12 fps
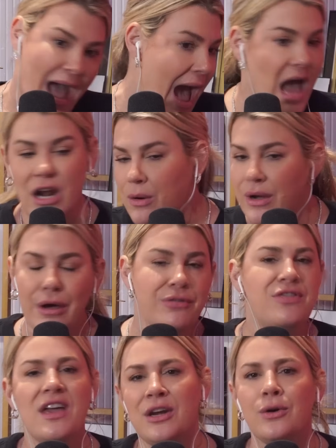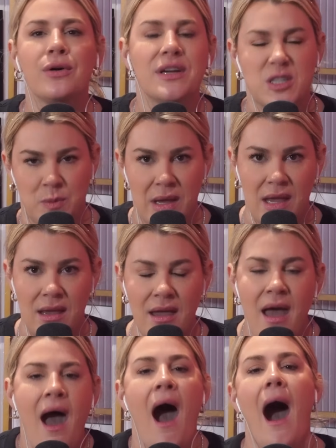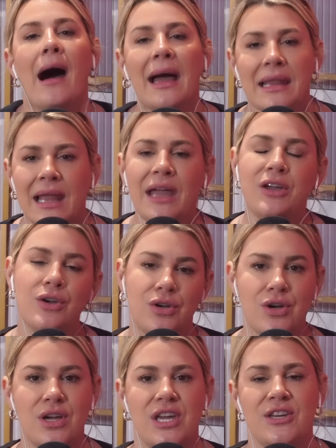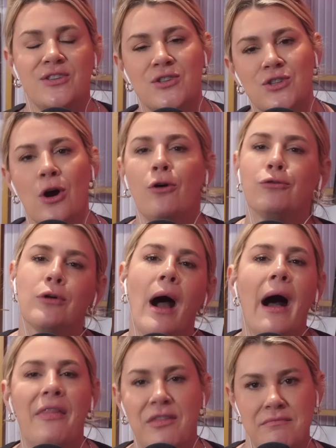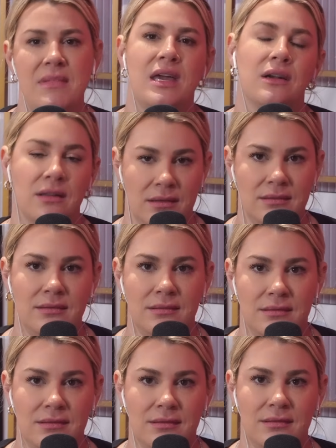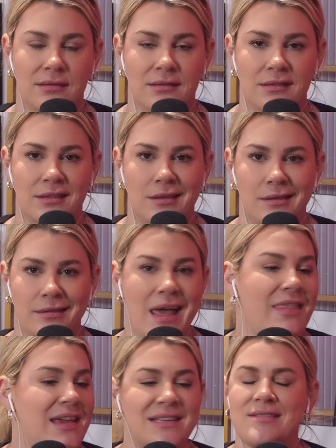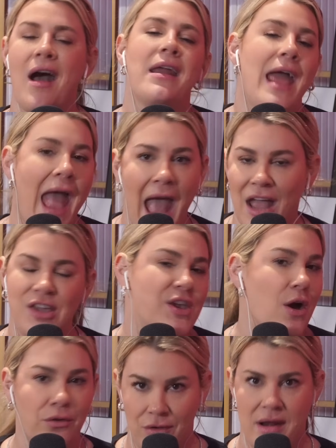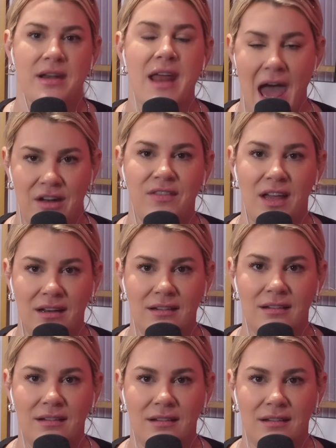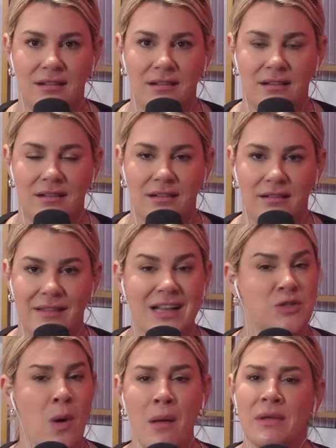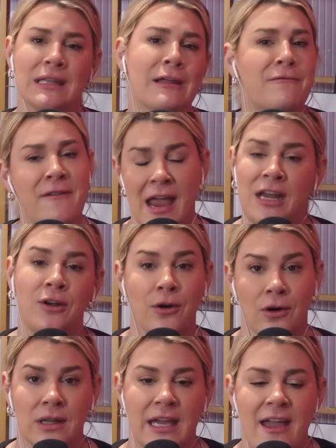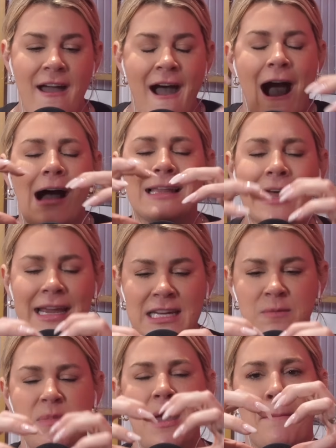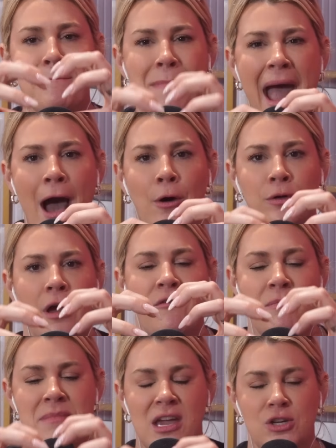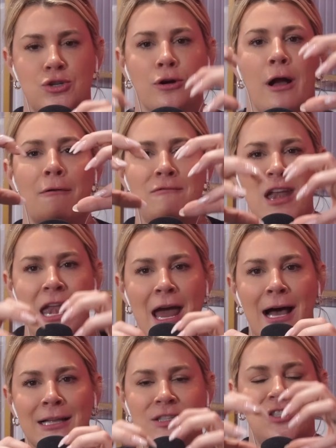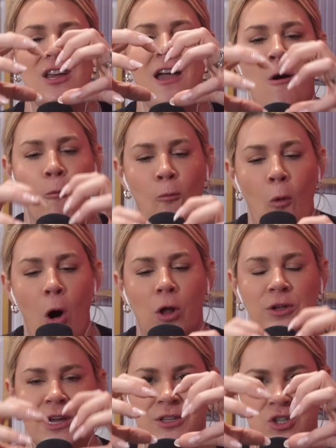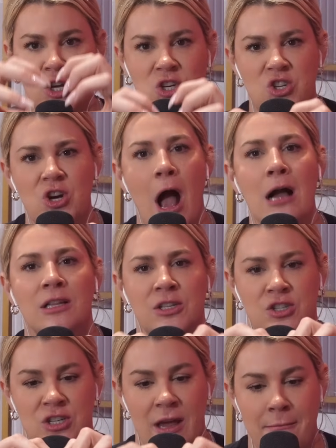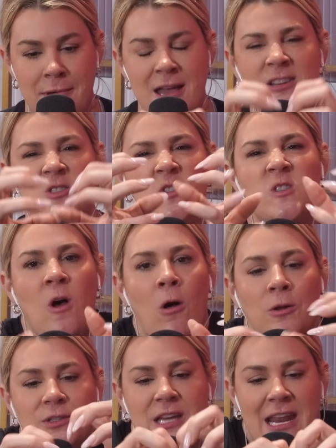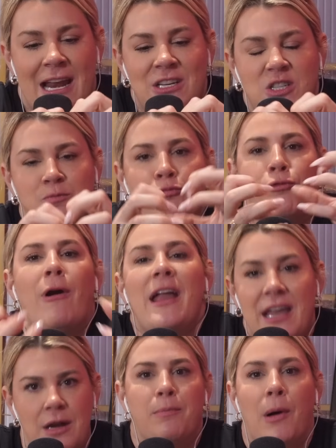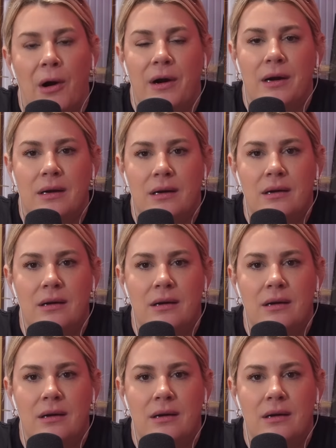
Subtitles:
I don't go thin crispy. I like a cookie so raw in the middle that it's got egg yolk running out of it. That's why I'm a Levain girly. I like it to be a mound of a mixture of nuts, walnuts, chocolate chip, salt, and I just break it apart.